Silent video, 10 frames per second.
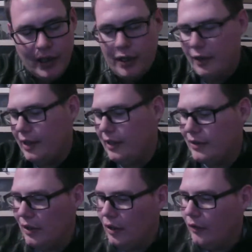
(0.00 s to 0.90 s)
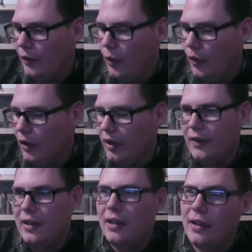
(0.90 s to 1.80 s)
These are for
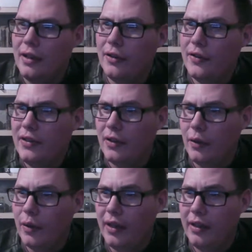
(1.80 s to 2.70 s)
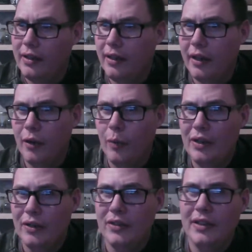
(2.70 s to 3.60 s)
the entire season, okay? The entire
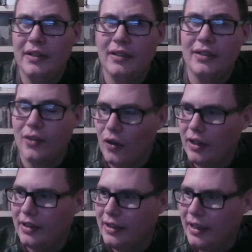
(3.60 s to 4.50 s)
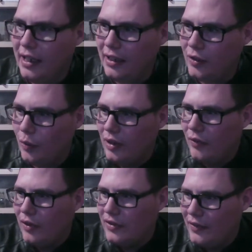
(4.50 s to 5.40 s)
winter season starting today,
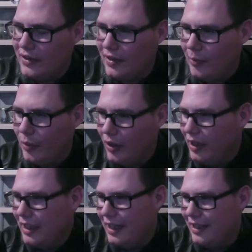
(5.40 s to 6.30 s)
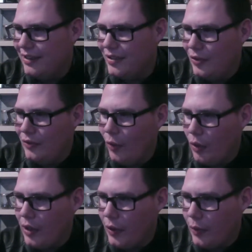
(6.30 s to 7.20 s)
21st of December. It is
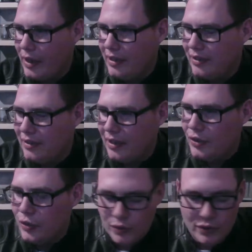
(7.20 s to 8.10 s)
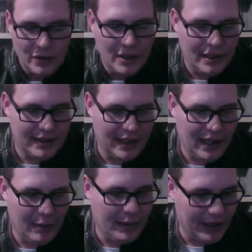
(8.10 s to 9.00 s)
2:43 Central
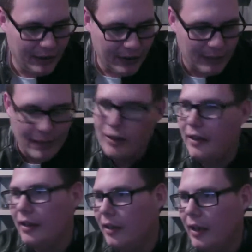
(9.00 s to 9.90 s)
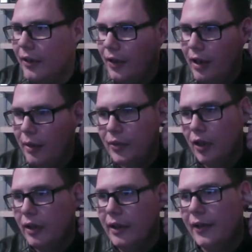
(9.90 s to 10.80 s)
Time here in America as I am
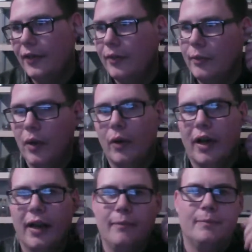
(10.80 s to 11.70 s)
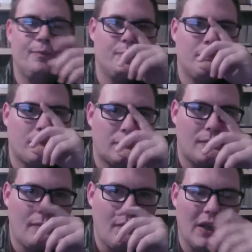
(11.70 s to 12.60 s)
starting this, okay?
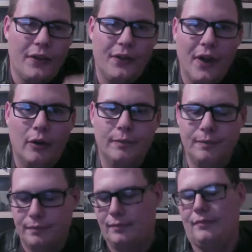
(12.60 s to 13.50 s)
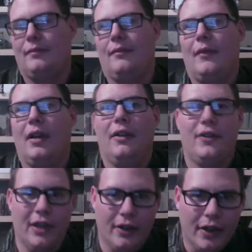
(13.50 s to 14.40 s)
So, let's
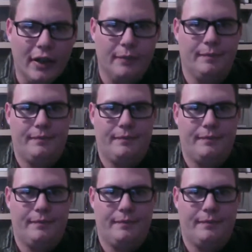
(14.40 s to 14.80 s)
get her done.